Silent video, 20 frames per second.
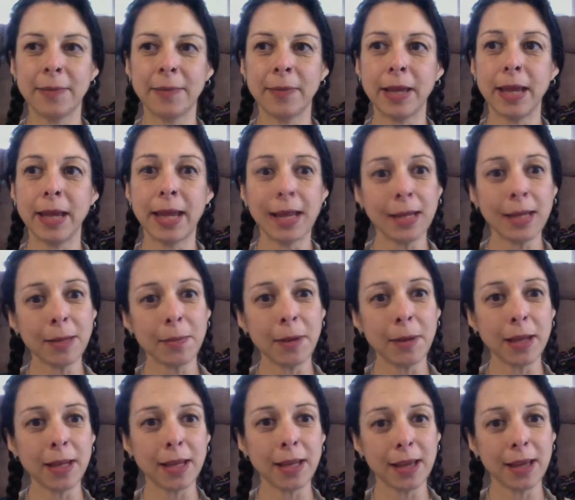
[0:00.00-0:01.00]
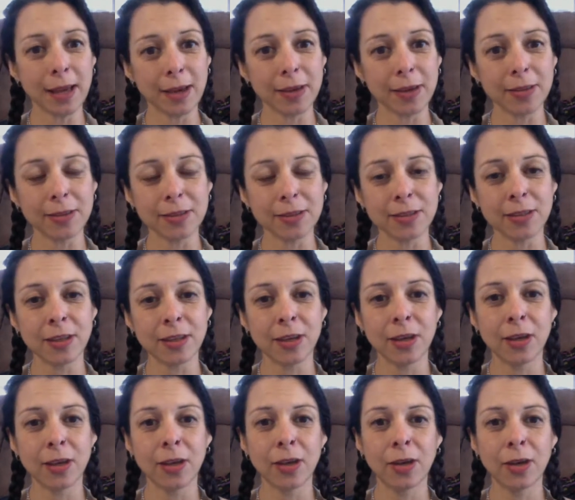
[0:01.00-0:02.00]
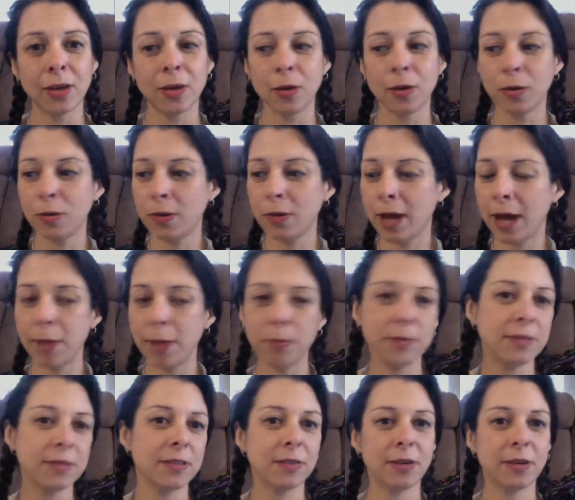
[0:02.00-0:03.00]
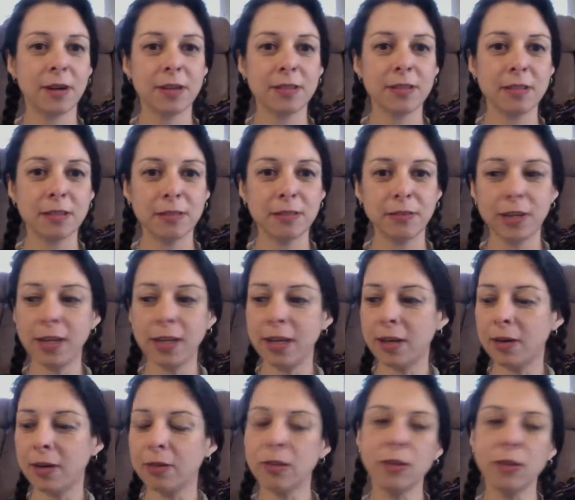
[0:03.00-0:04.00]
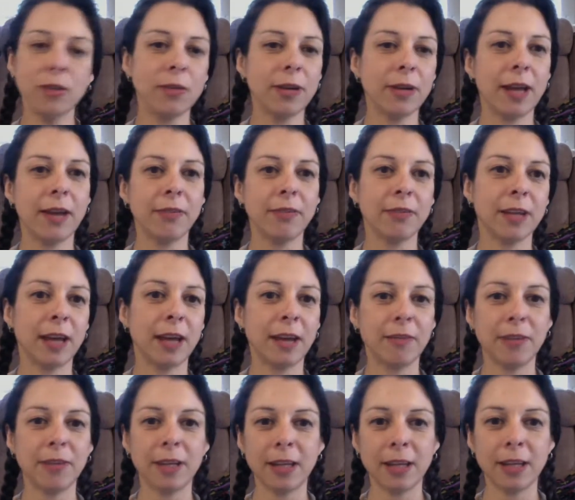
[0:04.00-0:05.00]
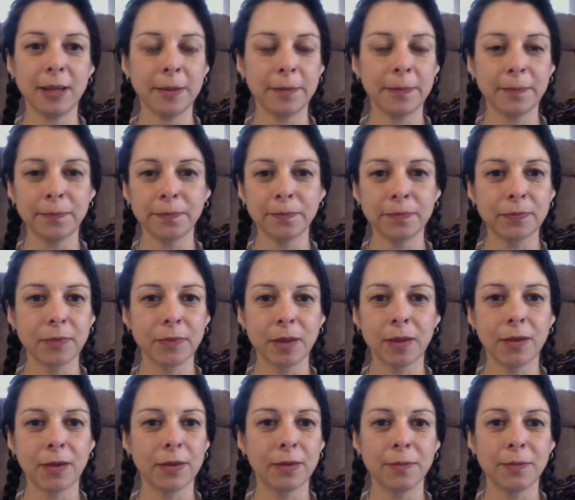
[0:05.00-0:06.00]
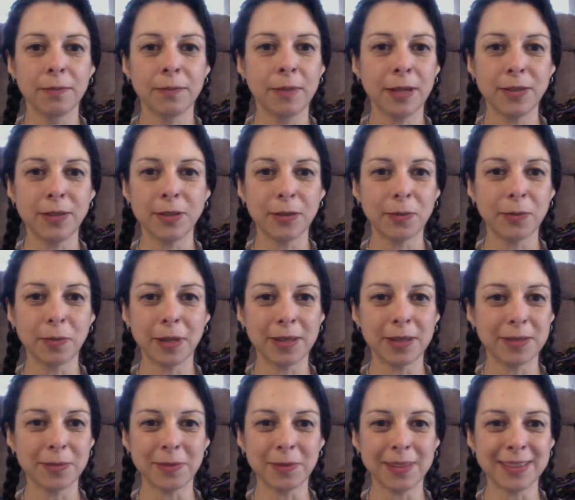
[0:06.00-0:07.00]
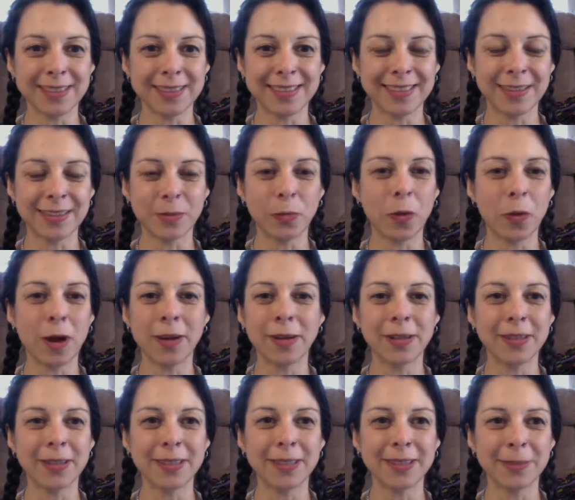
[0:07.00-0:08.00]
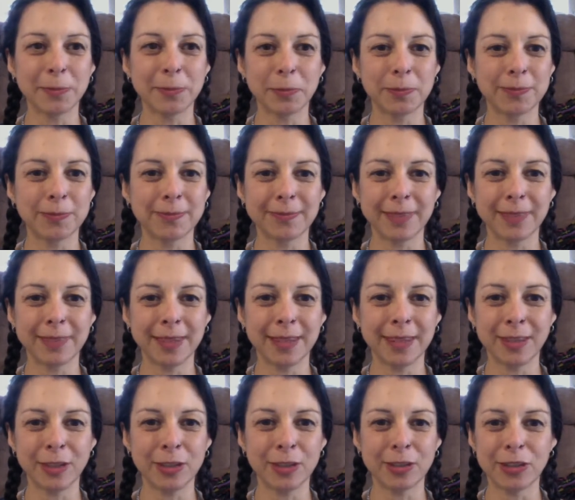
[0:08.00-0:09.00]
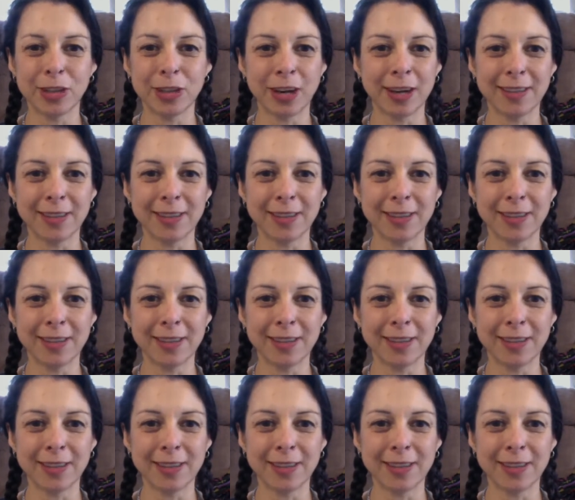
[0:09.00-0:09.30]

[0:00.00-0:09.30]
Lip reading: anybody else who happens across this video, you don't have to have any major placements, water in your chart.